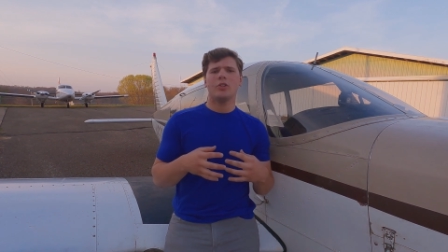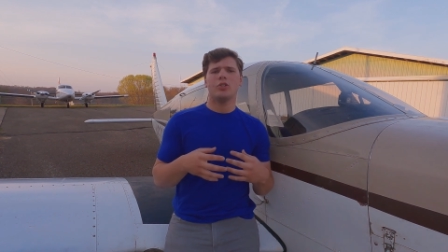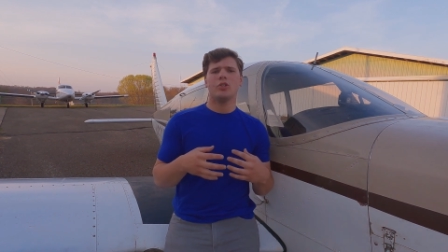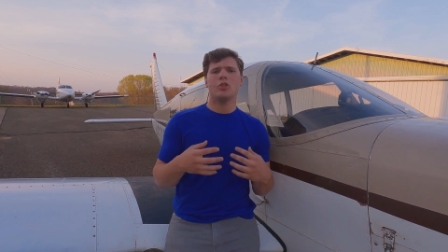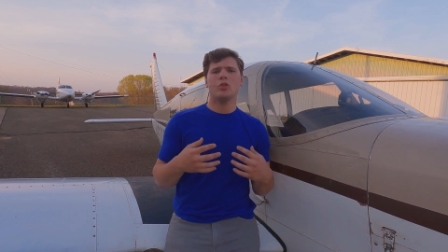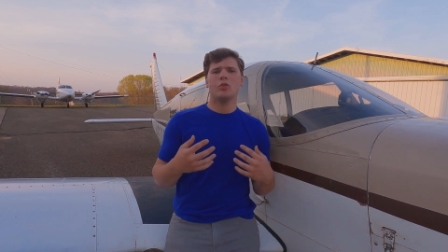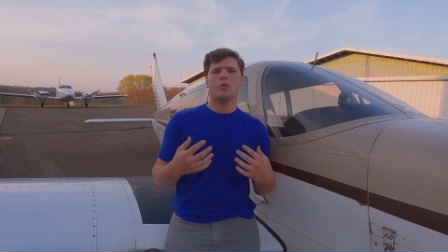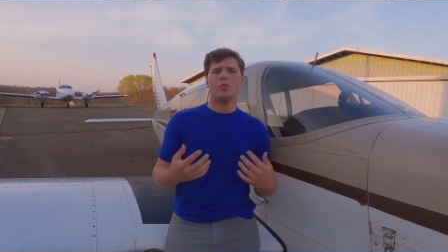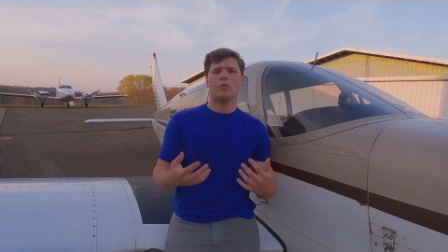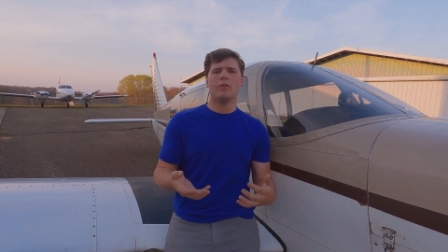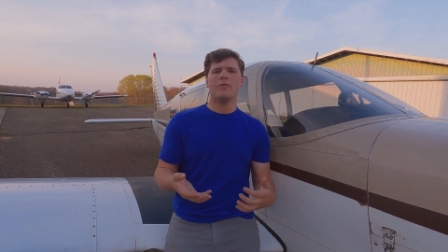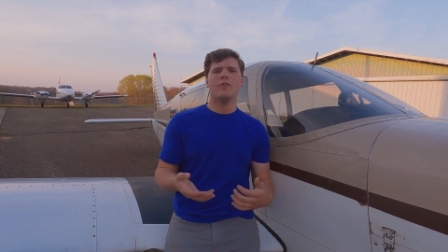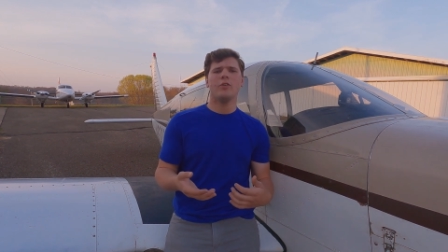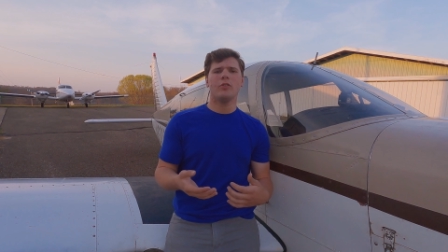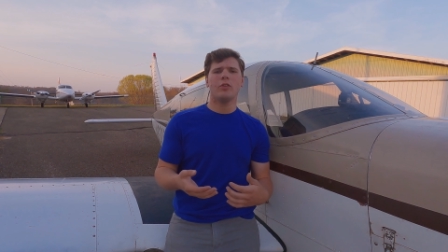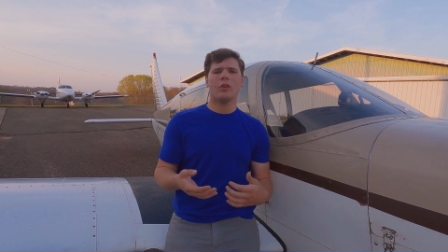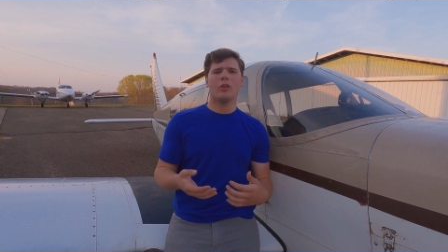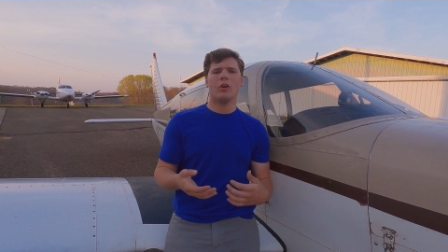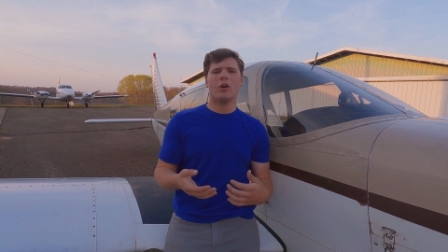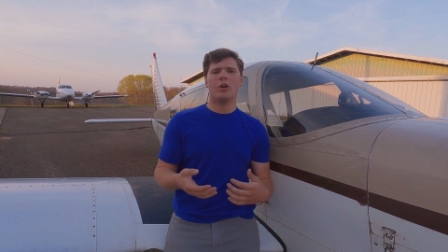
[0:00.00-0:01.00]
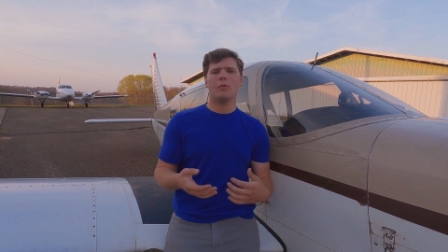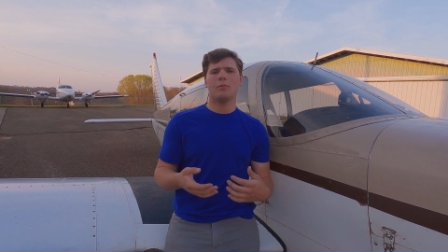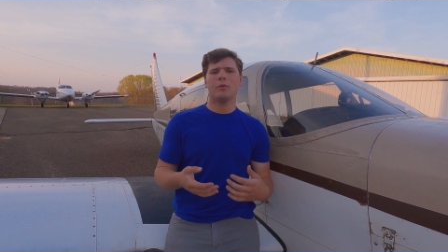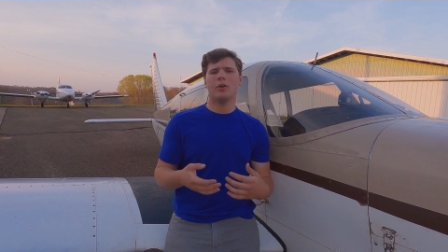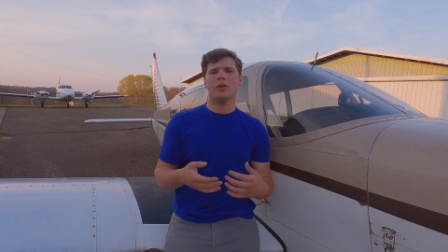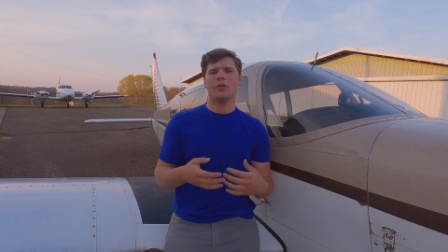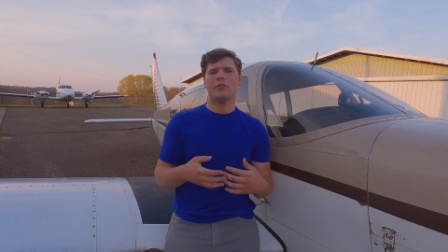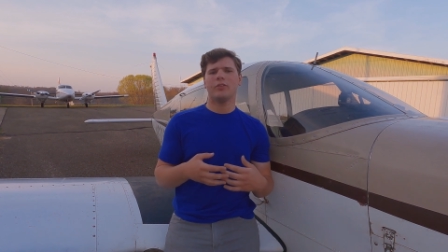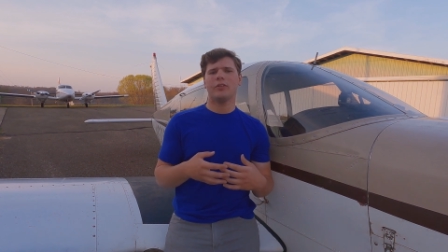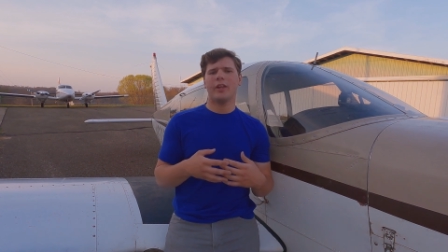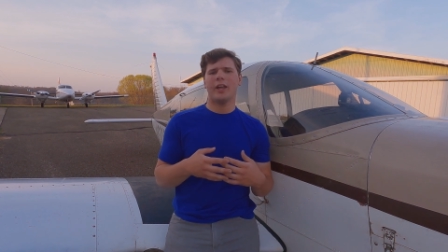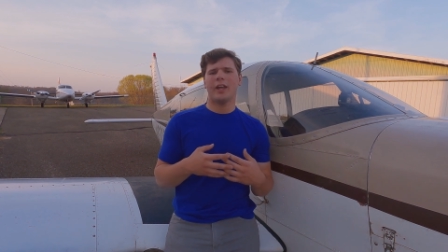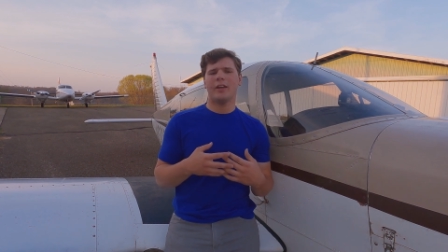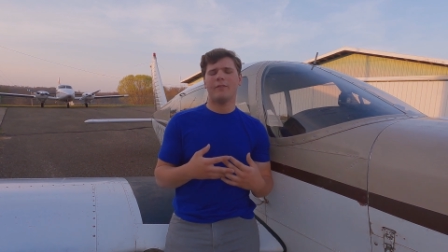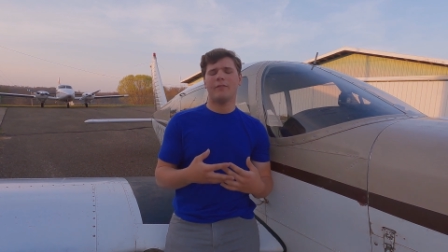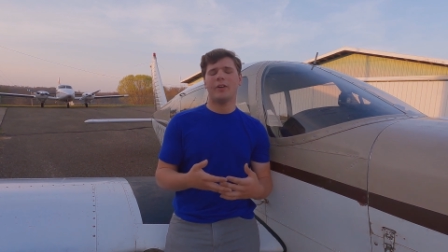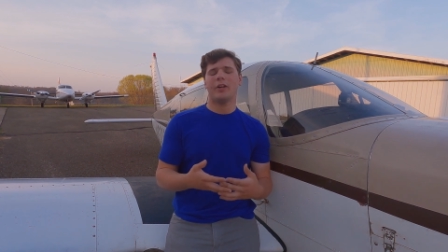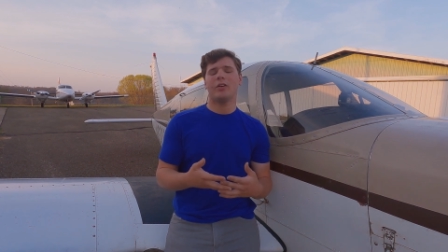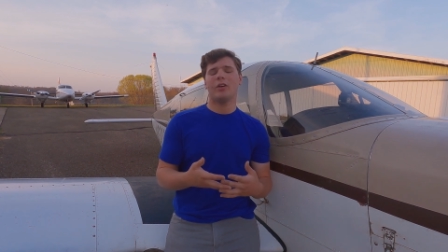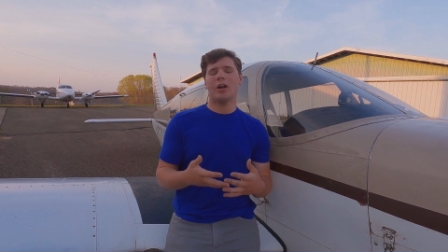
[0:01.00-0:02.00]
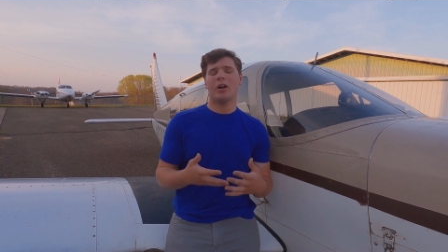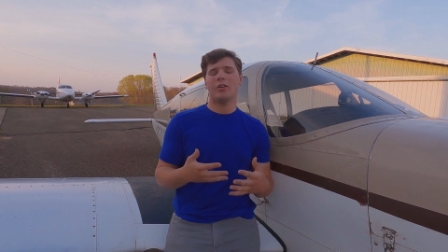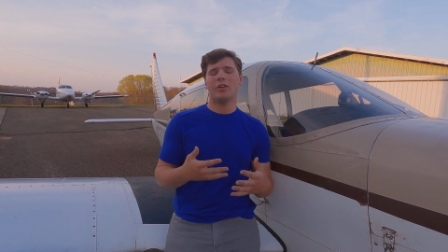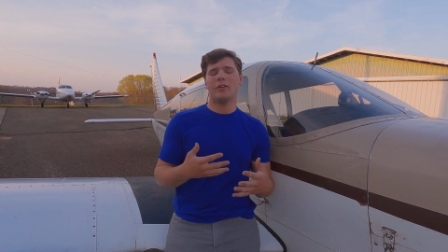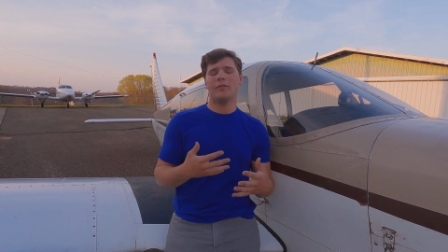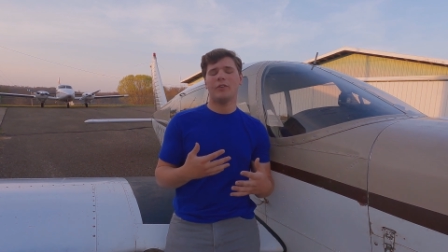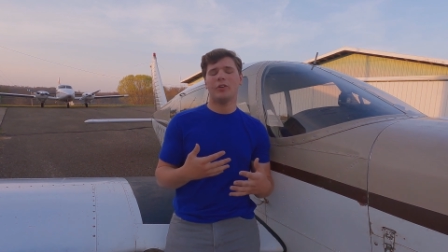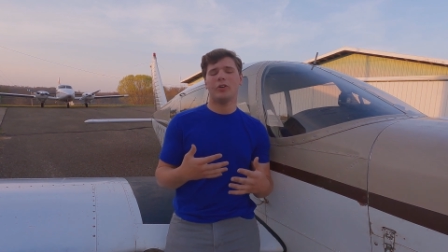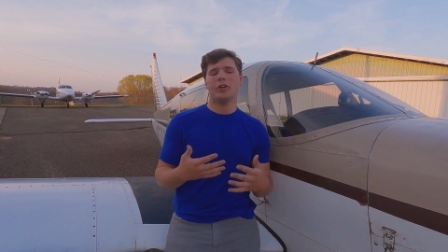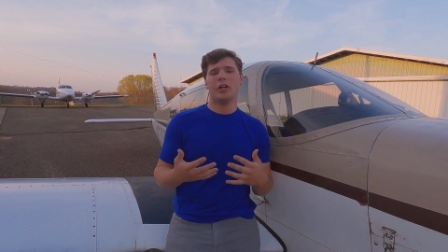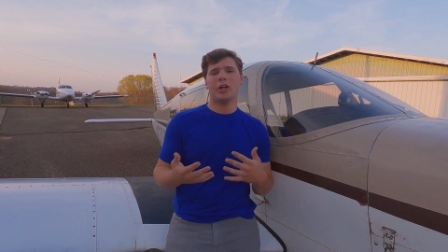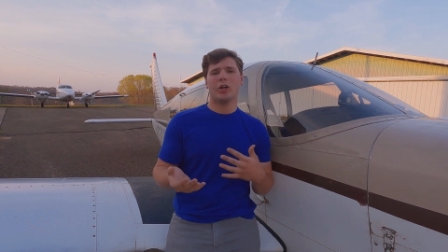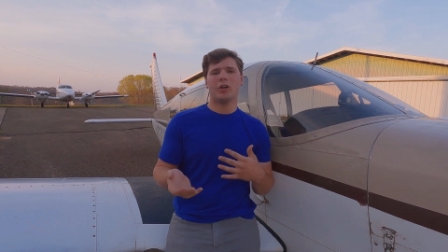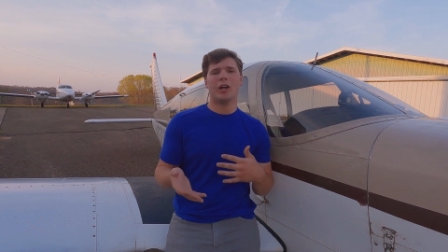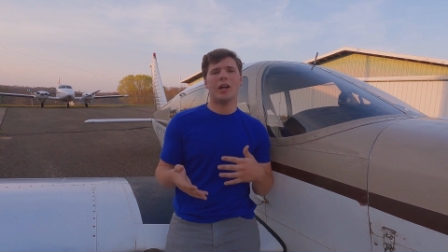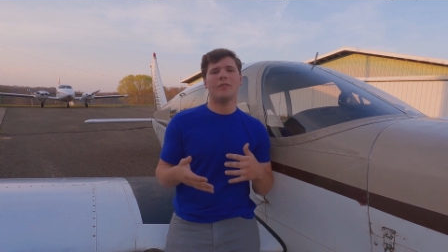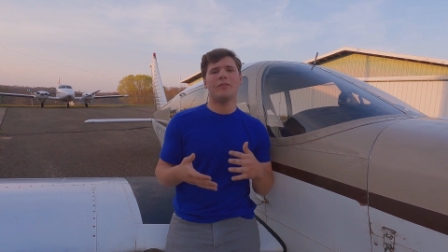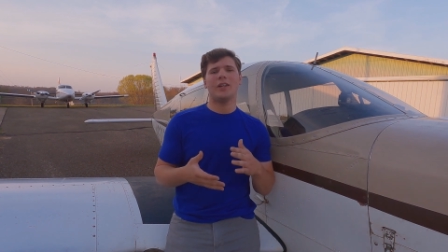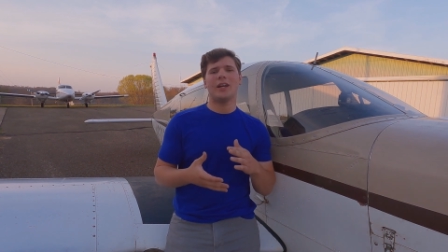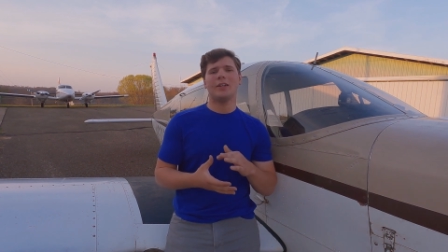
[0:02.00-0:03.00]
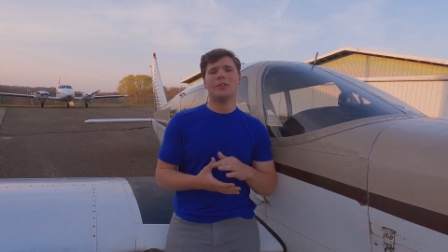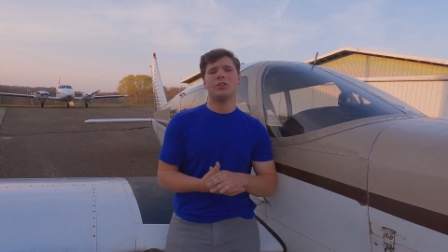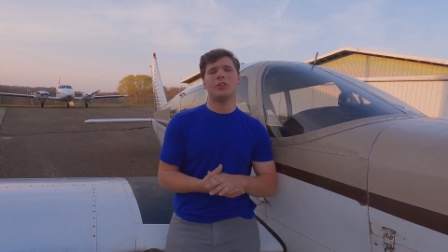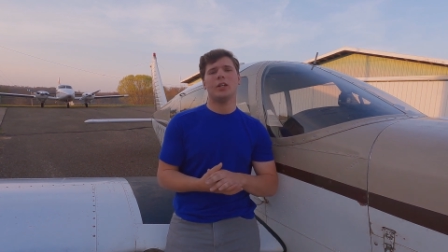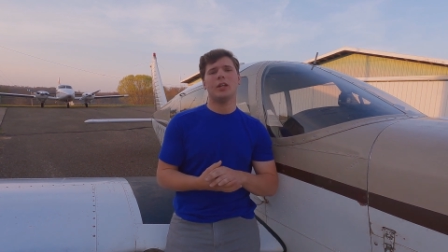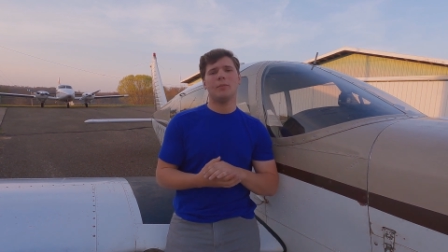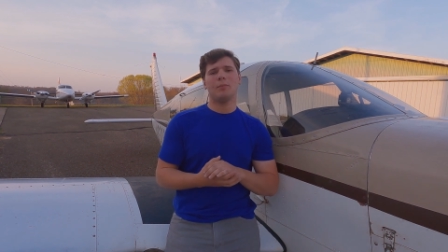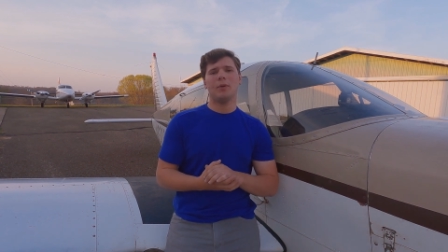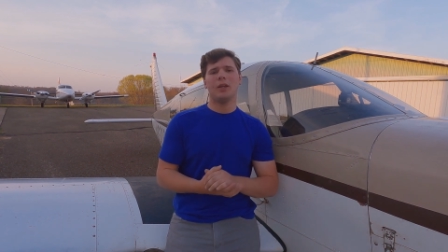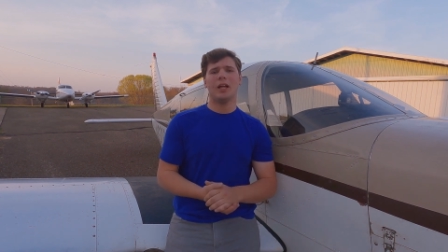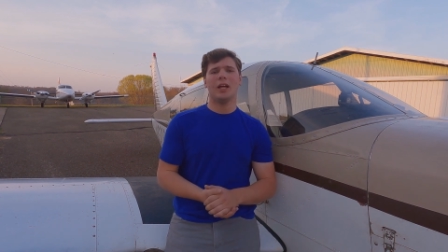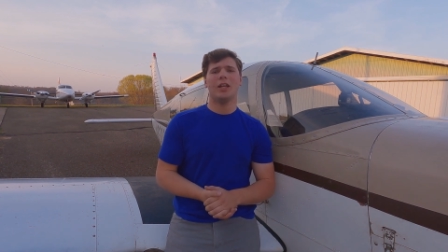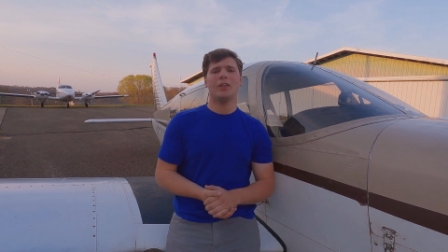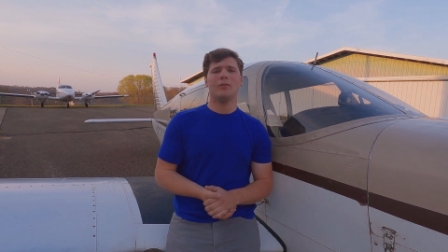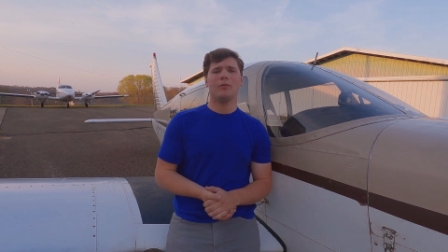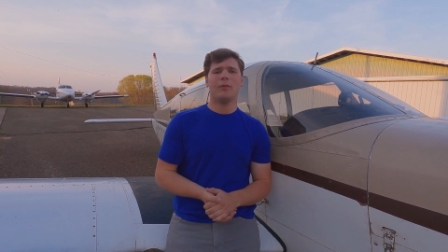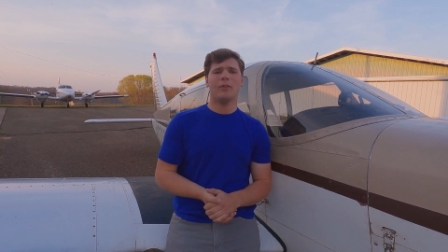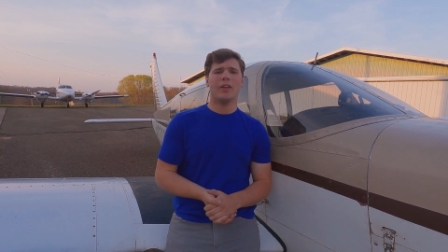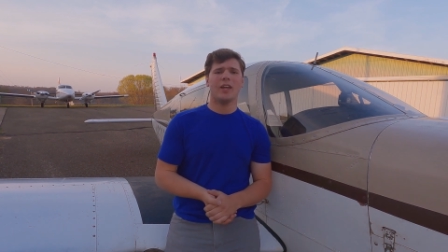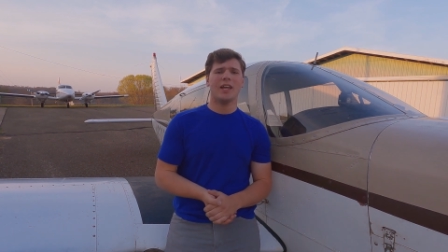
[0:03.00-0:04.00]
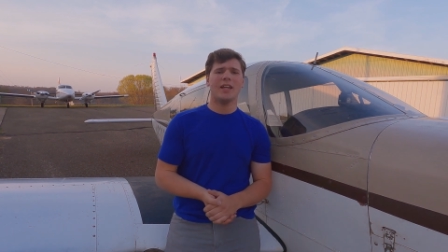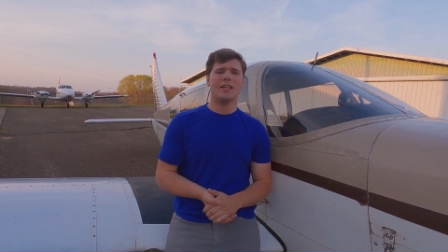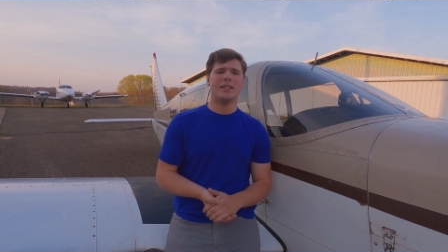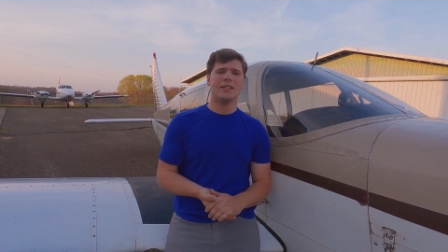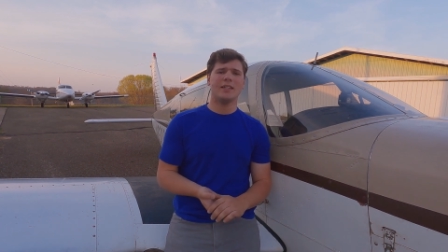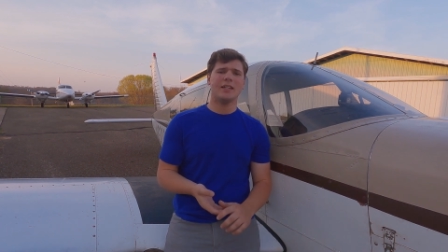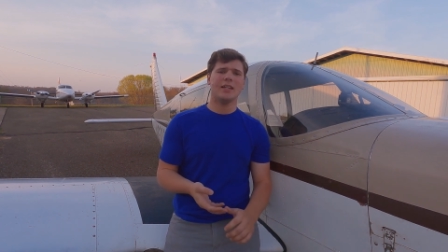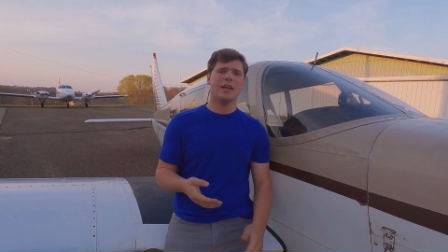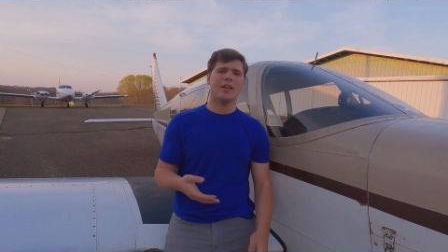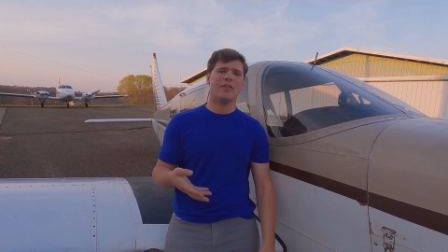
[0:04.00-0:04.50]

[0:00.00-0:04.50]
to review the logbooks and figure out if your aircraft actually applies for the AD,